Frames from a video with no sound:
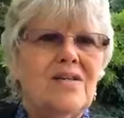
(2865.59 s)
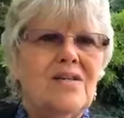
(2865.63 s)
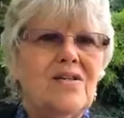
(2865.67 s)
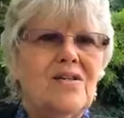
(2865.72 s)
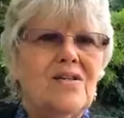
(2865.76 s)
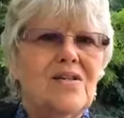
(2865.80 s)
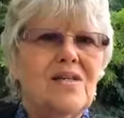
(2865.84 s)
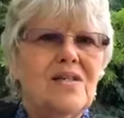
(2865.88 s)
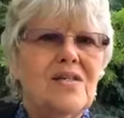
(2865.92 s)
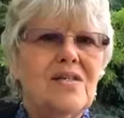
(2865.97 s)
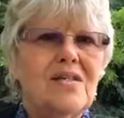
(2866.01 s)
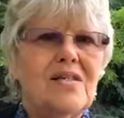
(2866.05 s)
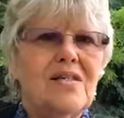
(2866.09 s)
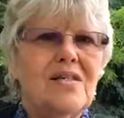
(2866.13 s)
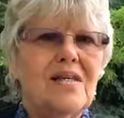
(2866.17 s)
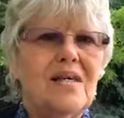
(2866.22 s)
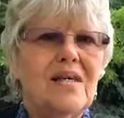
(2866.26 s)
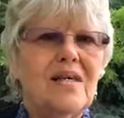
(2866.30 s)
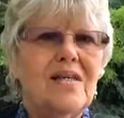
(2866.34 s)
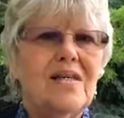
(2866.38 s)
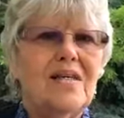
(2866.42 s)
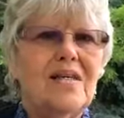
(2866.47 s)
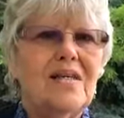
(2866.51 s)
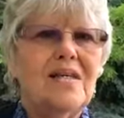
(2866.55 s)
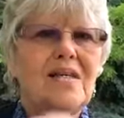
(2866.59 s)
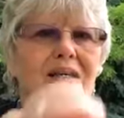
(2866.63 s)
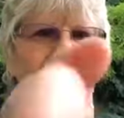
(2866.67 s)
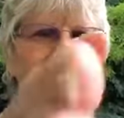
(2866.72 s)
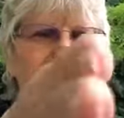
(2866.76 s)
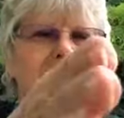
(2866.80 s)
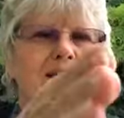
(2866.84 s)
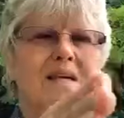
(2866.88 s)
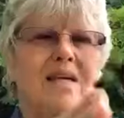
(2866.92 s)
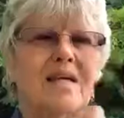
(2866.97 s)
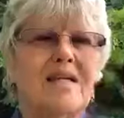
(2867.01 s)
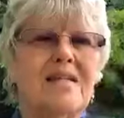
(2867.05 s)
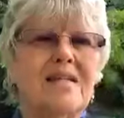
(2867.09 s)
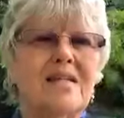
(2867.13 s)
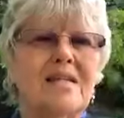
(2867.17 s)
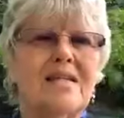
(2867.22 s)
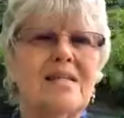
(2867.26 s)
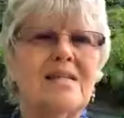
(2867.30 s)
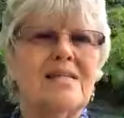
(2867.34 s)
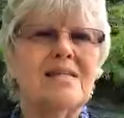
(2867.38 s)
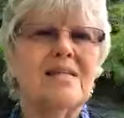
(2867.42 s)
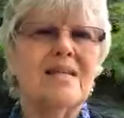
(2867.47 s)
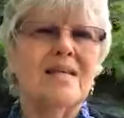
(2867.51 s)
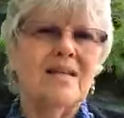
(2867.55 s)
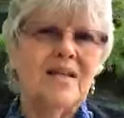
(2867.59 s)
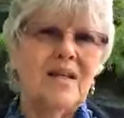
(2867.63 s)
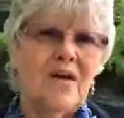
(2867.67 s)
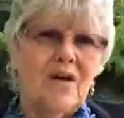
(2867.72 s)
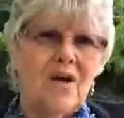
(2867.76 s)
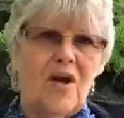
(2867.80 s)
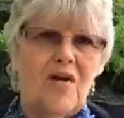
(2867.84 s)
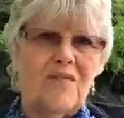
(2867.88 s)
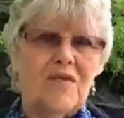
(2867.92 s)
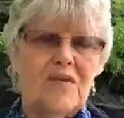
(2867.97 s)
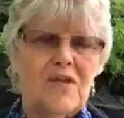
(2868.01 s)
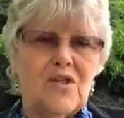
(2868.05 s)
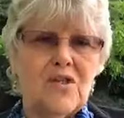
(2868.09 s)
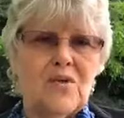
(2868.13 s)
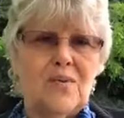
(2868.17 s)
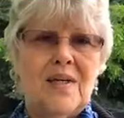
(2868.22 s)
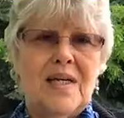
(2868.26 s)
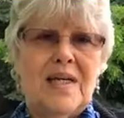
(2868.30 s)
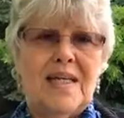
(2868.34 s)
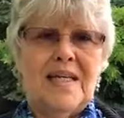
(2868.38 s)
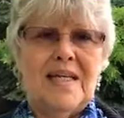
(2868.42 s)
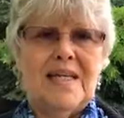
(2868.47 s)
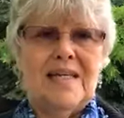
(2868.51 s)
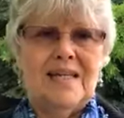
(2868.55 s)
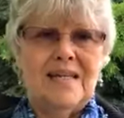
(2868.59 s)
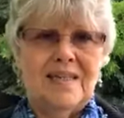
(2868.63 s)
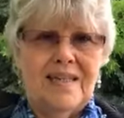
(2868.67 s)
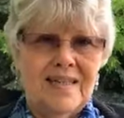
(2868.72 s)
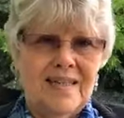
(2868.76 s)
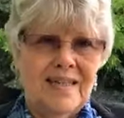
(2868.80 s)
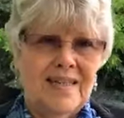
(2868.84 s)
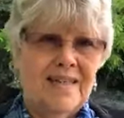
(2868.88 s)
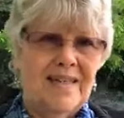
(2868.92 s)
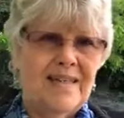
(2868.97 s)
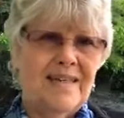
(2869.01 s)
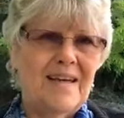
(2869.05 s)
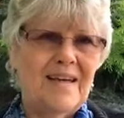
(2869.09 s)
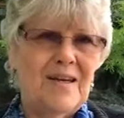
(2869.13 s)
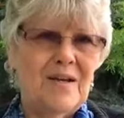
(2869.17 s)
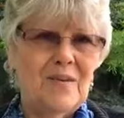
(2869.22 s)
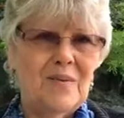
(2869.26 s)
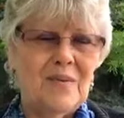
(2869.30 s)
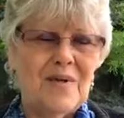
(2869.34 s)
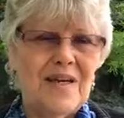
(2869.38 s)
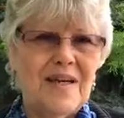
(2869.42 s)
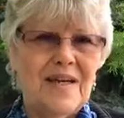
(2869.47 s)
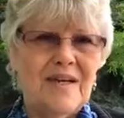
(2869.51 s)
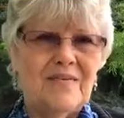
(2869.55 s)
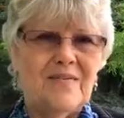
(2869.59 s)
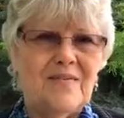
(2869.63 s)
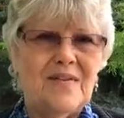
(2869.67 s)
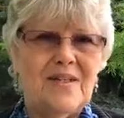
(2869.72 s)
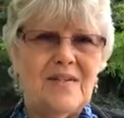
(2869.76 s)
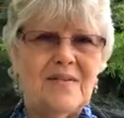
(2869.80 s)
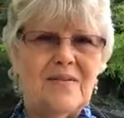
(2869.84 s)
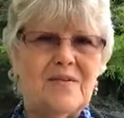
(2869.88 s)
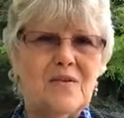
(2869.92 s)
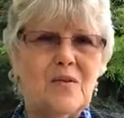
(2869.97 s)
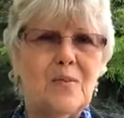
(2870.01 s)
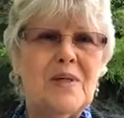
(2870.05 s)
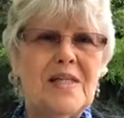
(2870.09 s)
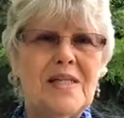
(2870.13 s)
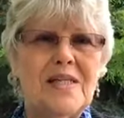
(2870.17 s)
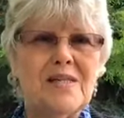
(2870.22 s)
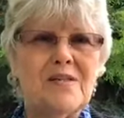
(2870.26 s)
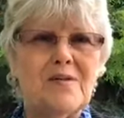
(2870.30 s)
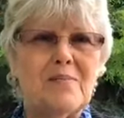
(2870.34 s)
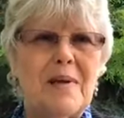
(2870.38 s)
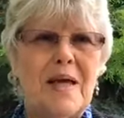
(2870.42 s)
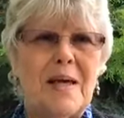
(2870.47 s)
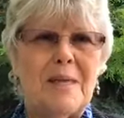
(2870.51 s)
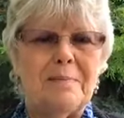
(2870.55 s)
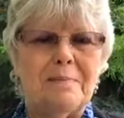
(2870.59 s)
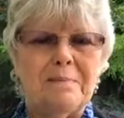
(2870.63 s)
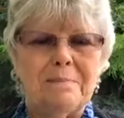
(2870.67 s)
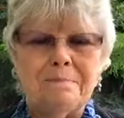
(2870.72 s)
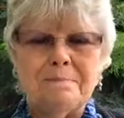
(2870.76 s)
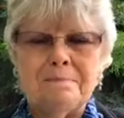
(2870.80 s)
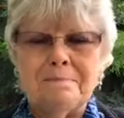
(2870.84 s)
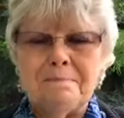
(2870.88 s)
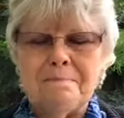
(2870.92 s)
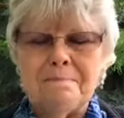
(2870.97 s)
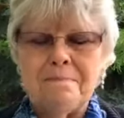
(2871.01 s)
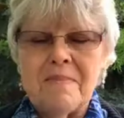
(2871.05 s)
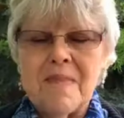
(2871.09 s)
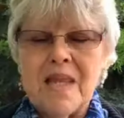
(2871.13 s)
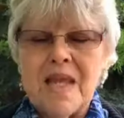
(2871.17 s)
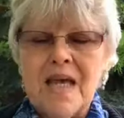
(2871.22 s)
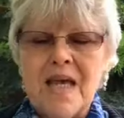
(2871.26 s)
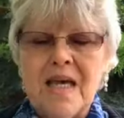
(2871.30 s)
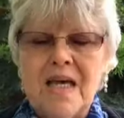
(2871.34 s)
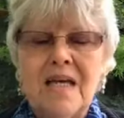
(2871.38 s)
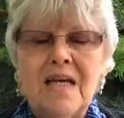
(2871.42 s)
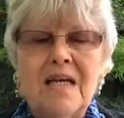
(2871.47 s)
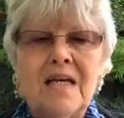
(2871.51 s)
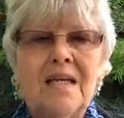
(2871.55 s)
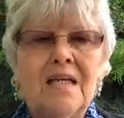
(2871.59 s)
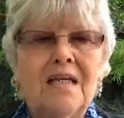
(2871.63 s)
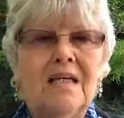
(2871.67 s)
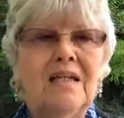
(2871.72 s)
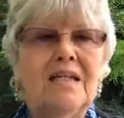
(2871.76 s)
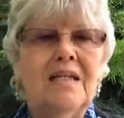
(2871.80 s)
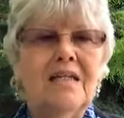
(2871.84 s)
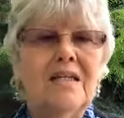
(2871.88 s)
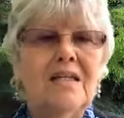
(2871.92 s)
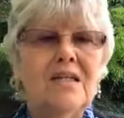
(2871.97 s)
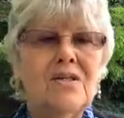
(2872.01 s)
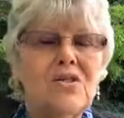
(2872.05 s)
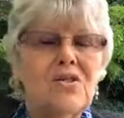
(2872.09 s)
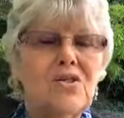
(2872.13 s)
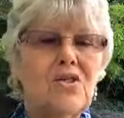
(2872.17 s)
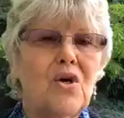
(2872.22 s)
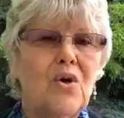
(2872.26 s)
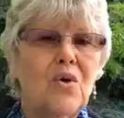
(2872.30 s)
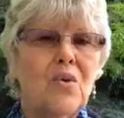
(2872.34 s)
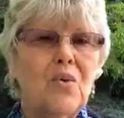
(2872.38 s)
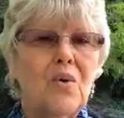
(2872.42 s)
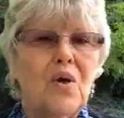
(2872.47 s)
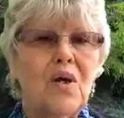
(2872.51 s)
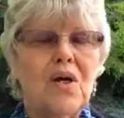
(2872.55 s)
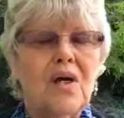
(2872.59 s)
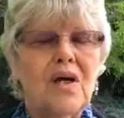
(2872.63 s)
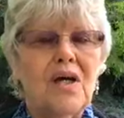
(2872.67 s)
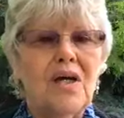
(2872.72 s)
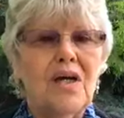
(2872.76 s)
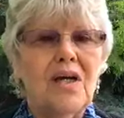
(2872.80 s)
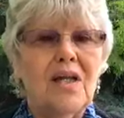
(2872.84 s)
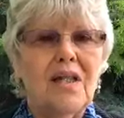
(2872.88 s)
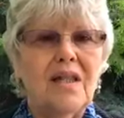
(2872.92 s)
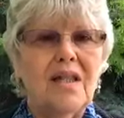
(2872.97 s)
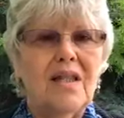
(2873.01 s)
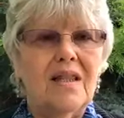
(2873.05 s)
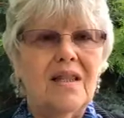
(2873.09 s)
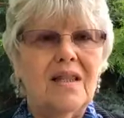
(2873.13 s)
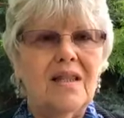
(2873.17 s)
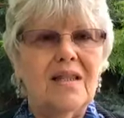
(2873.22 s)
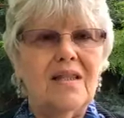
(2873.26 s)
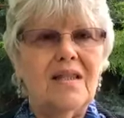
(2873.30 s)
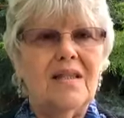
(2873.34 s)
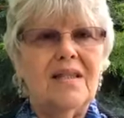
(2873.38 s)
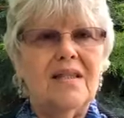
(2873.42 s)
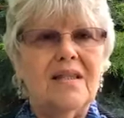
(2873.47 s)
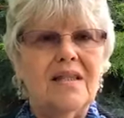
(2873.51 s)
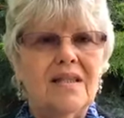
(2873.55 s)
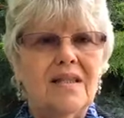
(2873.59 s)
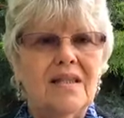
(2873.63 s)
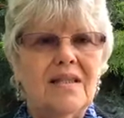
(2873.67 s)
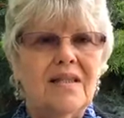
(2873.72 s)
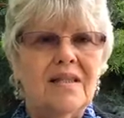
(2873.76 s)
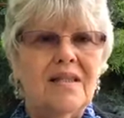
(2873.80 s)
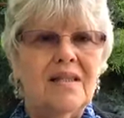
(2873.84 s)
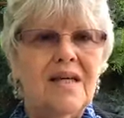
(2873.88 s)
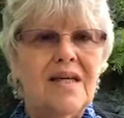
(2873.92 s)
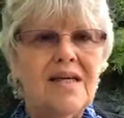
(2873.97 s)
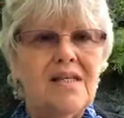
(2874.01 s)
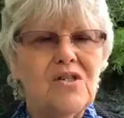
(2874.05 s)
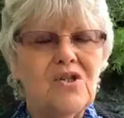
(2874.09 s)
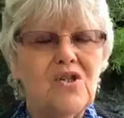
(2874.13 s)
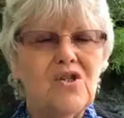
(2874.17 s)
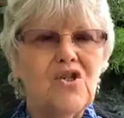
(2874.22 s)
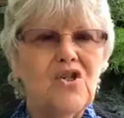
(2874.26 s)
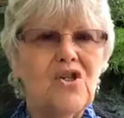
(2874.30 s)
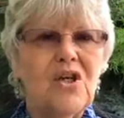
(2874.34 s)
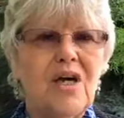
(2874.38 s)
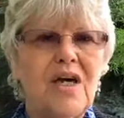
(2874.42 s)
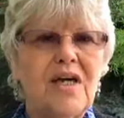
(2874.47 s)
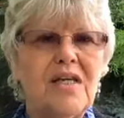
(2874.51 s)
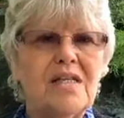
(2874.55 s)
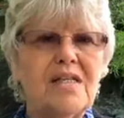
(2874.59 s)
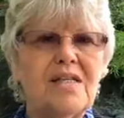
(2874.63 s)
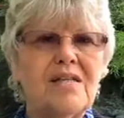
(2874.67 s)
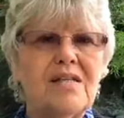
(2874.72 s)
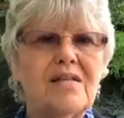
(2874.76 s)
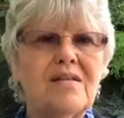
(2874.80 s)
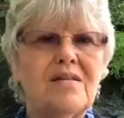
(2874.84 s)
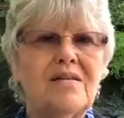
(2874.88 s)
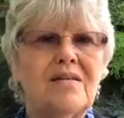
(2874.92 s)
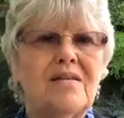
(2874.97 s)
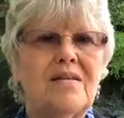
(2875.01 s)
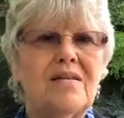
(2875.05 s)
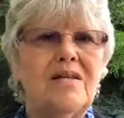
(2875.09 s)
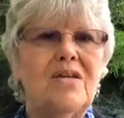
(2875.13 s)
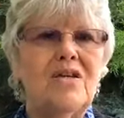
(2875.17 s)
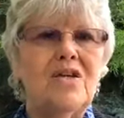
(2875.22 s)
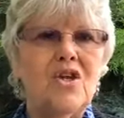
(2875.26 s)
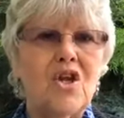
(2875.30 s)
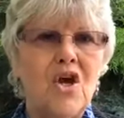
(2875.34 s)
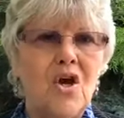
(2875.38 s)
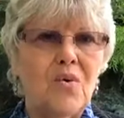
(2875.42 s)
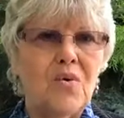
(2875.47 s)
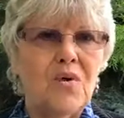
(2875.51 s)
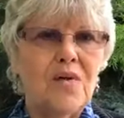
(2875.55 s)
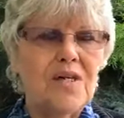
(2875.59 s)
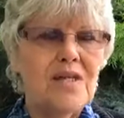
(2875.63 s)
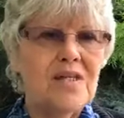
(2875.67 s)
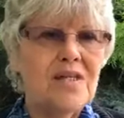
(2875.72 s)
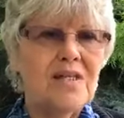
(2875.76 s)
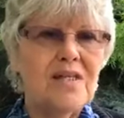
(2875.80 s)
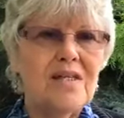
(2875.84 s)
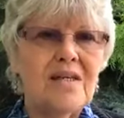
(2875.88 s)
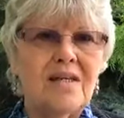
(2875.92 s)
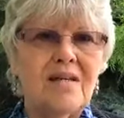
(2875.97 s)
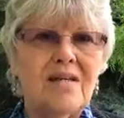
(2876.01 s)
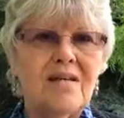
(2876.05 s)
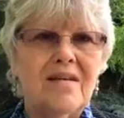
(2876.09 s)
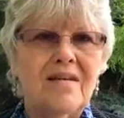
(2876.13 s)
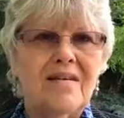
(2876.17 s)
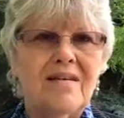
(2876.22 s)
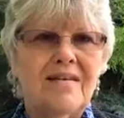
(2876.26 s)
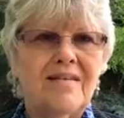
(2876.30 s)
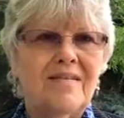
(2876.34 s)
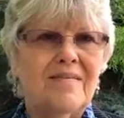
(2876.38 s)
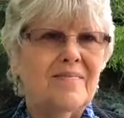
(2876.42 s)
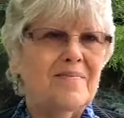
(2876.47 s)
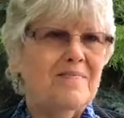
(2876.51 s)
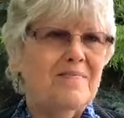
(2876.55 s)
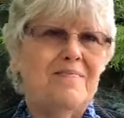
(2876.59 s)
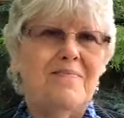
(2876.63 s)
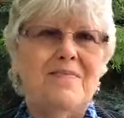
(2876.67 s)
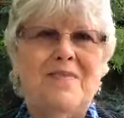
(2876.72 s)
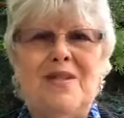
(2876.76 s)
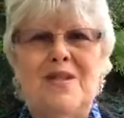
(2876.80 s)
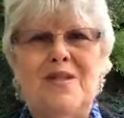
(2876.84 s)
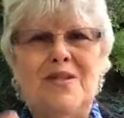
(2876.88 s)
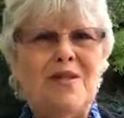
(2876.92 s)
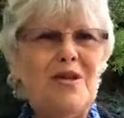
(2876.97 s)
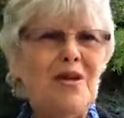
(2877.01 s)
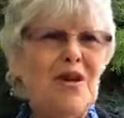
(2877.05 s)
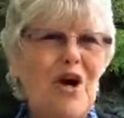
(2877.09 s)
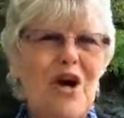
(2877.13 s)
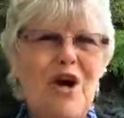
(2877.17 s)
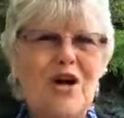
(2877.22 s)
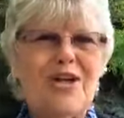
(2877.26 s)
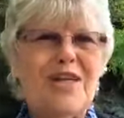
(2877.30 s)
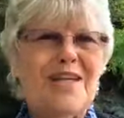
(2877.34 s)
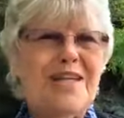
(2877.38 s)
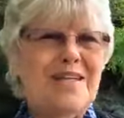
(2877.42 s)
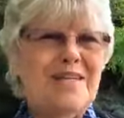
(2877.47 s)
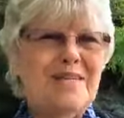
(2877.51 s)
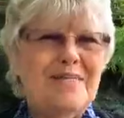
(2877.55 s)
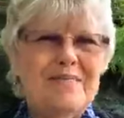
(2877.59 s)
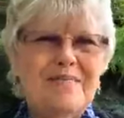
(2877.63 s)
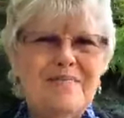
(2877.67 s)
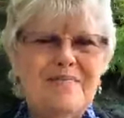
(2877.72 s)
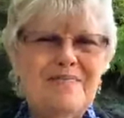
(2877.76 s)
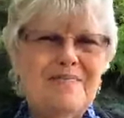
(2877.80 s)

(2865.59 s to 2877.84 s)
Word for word: Just a second because that gets the glare off the screen and I don't have to squint so bad. so let's just notice the garden.